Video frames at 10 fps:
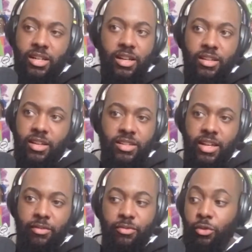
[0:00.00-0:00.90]

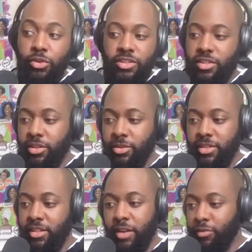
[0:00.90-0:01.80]
at 4 years old,
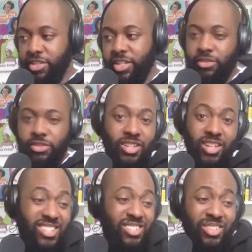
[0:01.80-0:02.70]
every child in your
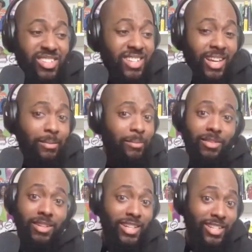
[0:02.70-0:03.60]
class is not the same,
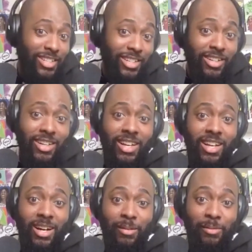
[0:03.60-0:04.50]
you know.
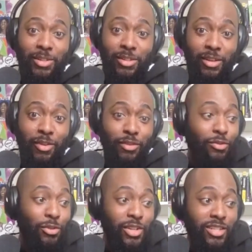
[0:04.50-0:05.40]
You know, they've had
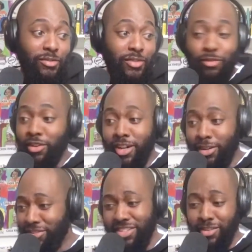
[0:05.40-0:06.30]
4 years of different
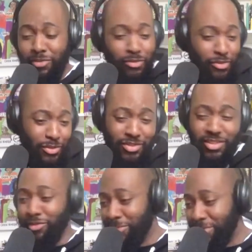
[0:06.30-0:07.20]
cultures, different foods,
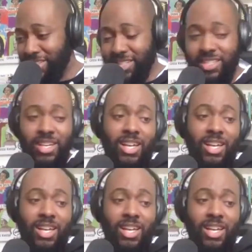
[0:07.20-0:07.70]
different musics.